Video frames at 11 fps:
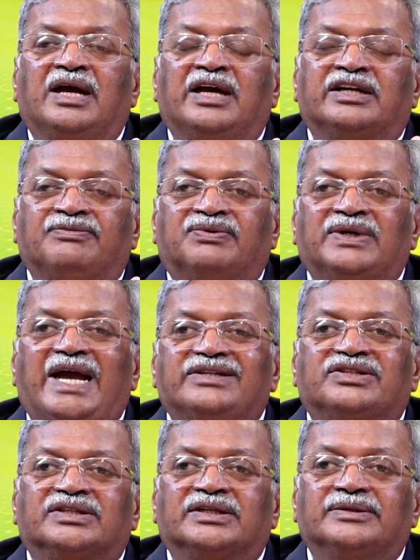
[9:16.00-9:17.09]
a
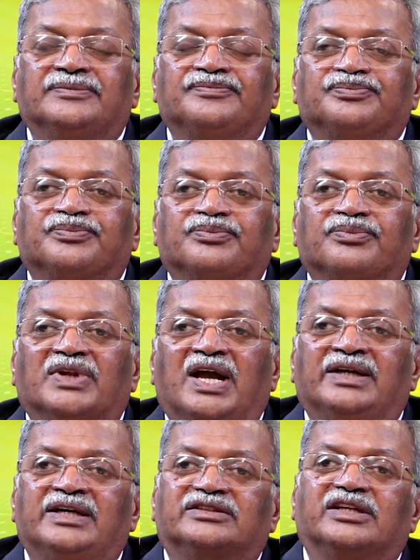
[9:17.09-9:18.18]
reflector,
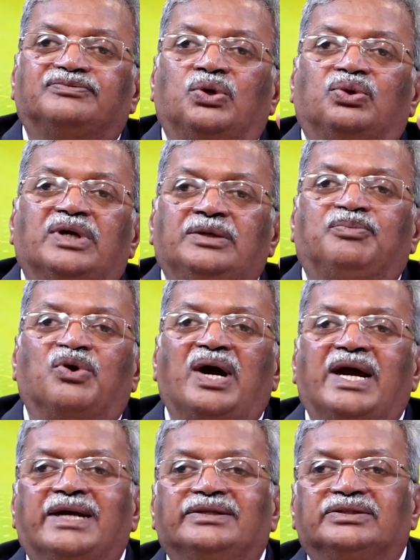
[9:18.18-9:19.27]
and at the focal
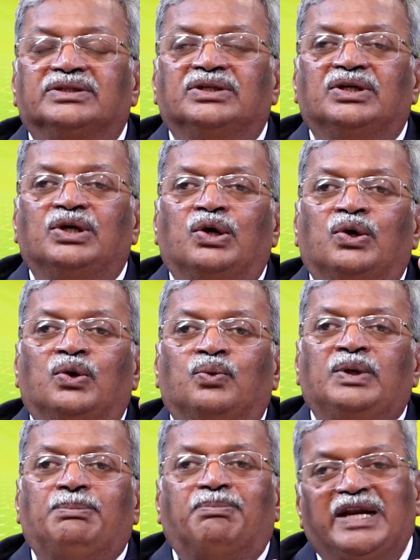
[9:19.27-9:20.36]
point
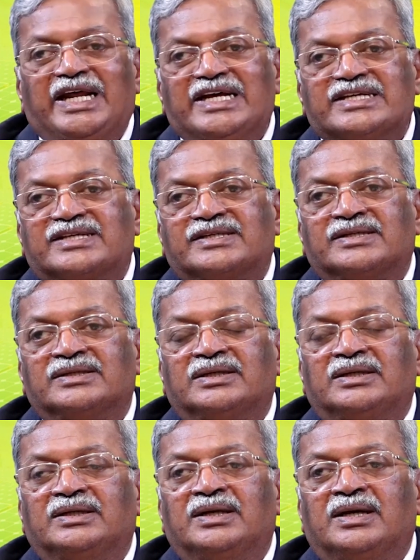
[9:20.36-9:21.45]
we place
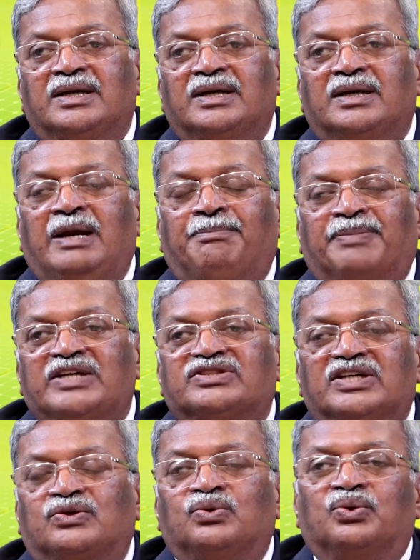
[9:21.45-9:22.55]
a
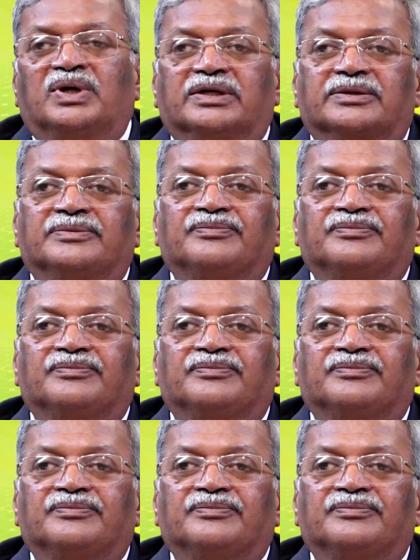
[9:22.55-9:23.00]
pressure cooker.